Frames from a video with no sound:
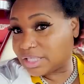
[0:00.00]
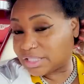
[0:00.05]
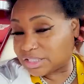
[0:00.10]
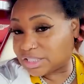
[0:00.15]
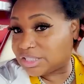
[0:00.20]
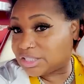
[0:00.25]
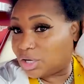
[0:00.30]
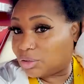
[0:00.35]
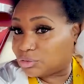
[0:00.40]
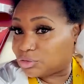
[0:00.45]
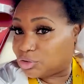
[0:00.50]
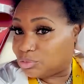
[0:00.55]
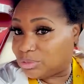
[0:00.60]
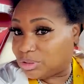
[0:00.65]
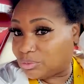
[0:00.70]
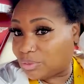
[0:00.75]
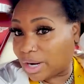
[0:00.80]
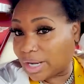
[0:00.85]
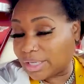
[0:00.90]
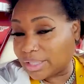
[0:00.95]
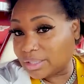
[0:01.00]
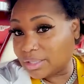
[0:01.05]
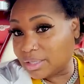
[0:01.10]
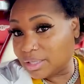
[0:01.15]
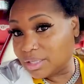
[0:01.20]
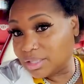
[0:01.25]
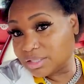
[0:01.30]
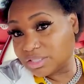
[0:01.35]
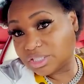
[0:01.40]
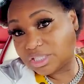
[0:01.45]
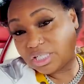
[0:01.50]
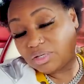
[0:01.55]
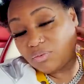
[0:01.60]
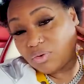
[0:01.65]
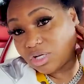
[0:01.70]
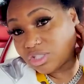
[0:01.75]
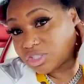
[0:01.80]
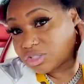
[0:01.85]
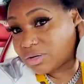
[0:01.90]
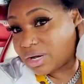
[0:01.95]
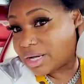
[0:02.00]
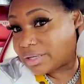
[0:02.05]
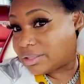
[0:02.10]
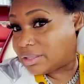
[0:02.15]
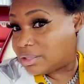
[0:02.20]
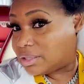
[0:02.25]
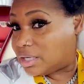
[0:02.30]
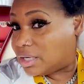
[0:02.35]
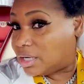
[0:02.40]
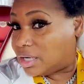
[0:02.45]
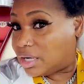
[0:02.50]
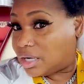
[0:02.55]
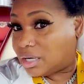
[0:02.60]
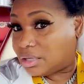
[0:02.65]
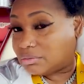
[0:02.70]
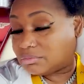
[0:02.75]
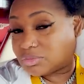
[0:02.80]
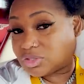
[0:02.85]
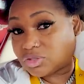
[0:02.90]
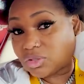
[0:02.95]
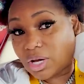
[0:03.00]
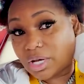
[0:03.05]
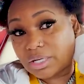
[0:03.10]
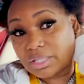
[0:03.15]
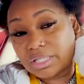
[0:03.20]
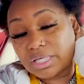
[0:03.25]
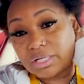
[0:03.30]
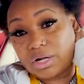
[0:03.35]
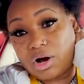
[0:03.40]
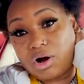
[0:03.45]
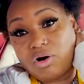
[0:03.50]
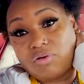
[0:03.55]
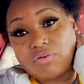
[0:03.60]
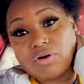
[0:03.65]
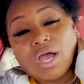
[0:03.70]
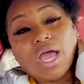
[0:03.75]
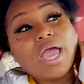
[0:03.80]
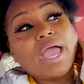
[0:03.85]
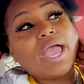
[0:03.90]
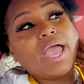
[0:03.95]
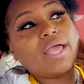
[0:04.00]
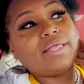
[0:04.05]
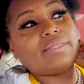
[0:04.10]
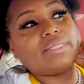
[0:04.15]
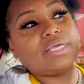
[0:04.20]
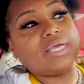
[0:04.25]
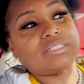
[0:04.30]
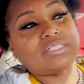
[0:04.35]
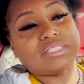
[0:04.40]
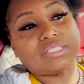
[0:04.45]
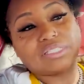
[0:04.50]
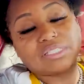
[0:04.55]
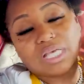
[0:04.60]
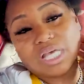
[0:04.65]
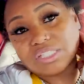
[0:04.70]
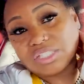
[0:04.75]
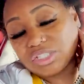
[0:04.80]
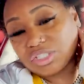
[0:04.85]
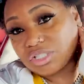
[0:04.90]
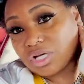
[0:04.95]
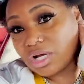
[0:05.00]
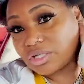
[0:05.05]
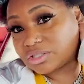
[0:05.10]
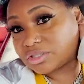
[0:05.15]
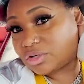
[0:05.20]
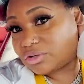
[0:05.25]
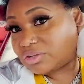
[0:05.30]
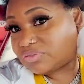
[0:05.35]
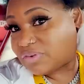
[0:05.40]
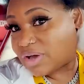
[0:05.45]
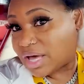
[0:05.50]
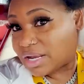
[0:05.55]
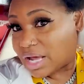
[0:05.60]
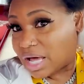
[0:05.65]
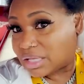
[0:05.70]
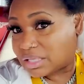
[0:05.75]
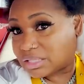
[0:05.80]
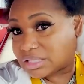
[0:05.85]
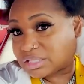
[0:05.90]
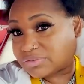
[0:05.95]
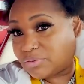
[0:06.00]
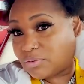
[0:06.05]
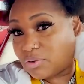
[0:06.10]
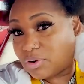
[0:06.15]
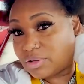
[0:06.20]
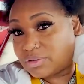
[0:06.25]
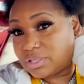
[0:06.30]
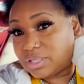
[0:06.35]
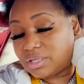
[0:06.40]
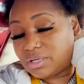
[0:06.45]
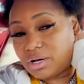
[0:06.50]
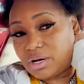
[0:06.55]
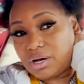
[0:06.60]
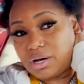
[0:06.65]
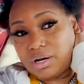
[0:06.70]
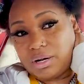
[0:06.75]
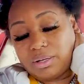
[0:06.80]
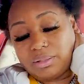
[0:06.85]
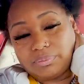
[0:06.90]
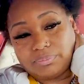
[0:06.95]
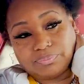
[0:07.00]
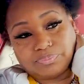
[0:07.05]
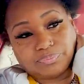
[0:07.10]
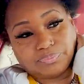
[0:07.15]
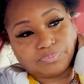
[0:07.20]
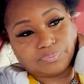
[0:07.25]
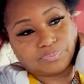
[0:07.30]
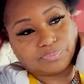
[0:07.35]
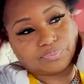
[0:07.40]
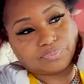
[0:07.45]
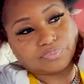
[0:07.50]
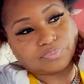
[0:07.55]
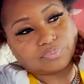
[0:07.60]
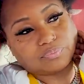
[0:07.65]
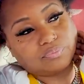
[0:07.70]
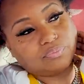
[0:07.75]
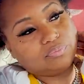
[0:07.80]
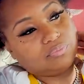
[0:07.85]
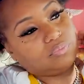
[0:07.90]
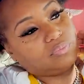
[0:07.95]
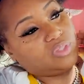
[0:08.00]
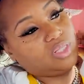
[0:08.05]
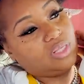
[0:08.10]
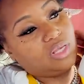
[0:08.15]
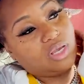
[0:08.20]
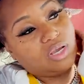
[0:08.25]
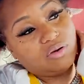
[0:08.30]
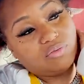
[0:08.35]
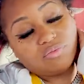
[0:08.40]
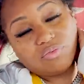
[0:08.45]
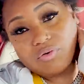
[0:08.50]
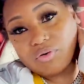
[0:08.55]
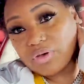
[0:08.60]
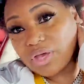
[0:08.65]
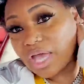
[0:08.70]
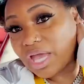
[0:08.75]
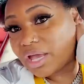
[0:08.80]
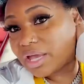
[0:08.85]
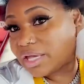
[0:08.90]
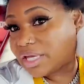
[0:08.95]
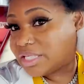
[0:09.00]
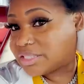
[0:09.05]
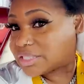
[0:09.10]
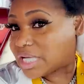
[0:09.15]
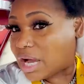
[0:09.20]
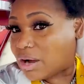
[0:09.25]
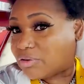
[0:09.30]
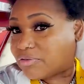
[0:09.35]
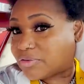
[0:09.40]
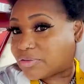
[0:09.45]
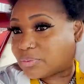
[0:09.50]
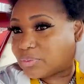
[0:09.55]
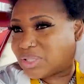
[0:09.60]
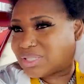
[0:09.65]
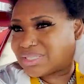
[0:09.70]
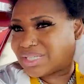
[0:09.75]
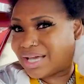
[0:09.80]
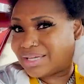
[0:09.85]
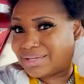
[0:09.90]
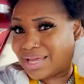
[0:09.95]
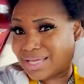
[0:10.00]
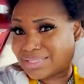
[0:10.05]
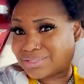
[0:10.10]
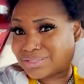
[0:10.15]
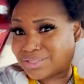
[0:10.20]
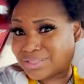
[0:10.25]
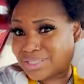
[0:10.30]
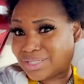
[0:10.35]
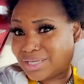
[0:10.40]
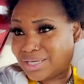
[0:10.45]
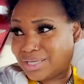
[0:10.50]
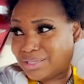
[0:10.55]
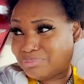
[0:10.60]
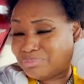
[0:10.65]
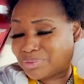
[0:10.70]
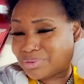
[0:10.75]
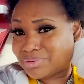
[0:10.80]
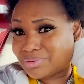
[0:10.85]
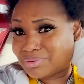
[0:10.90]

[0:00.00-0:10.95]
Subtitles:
she going to do me right. She wasn't trying to get over. And then she said she charged $35 for the, for each hour for the retie. That's cheap.